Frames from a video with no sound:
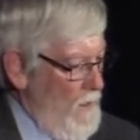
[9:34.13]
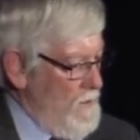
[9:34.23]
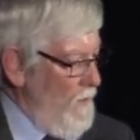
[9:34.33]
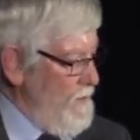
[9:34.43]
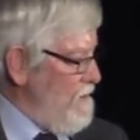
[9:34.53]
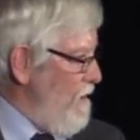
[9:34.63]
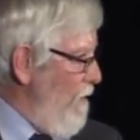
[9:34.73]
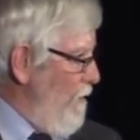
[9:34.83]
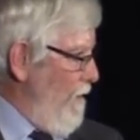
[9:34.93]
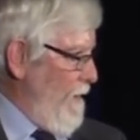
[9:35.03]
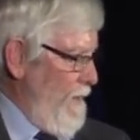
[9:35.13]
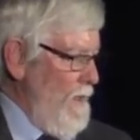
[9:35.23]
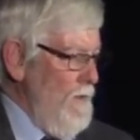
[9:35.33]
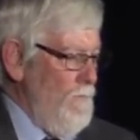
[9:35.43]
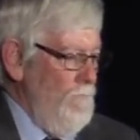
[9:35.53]
So in
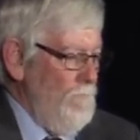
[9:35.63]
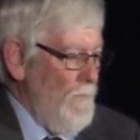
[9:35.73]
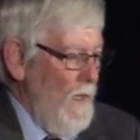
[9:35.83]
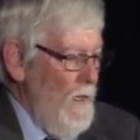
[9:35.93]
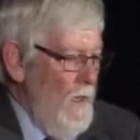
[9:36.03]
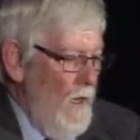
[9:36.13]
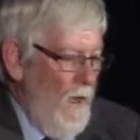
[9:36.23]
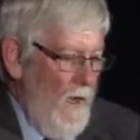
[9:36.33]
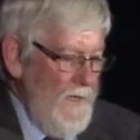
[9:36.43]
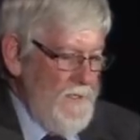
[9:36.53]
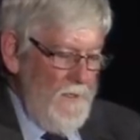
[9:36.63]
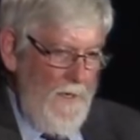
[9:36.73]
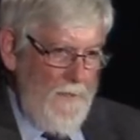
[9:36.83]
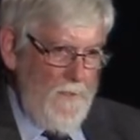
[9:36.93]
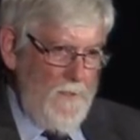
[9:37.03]
summary,
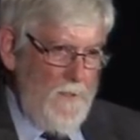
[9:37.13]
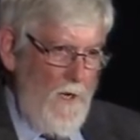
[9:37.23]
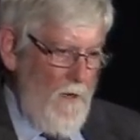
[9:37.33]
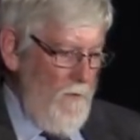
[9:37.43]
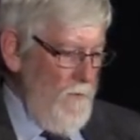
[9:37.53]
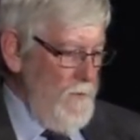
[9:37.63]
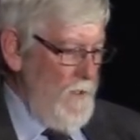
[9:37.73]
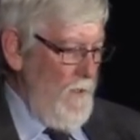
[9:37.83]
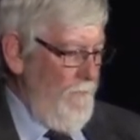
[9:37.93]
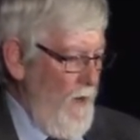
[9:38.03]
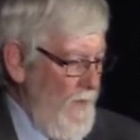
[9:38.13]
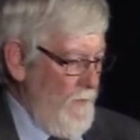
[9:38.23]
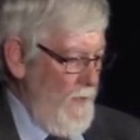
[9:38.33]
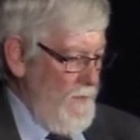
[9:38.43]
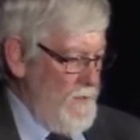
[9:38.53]
isolated stones in a
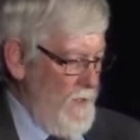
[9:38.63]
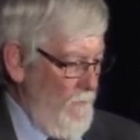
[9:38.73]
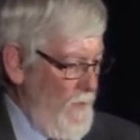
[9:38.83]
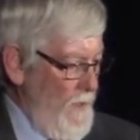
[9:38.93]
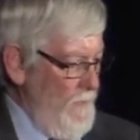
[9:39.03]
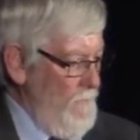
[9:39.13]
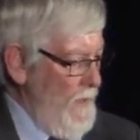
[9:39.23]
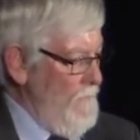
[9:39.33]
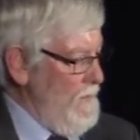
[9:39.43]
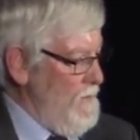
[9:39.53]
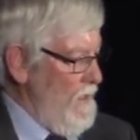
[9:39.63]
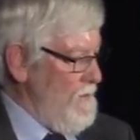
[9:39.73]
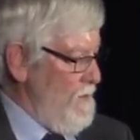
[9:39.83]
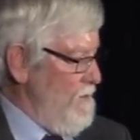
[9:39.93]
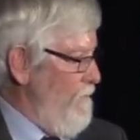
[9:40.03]
fine-grade subgrade may be
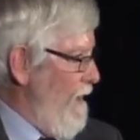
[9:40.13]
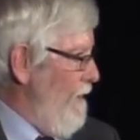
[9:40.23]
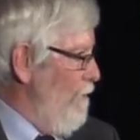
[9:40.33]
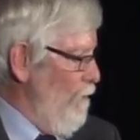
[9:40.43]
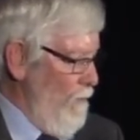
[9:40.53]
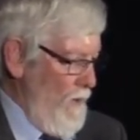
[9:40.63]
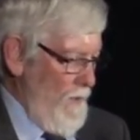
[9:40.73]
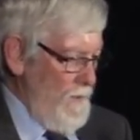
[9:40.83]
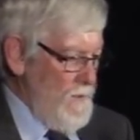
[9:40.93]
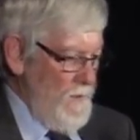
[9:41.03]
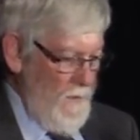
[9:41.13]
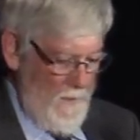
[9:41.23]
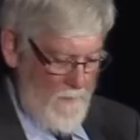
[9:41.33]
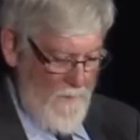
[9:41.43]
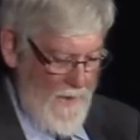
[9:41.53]
just as bad or worse than
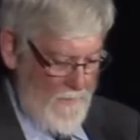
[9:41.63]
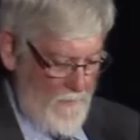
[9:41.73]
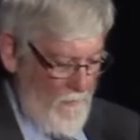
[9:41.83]
a packed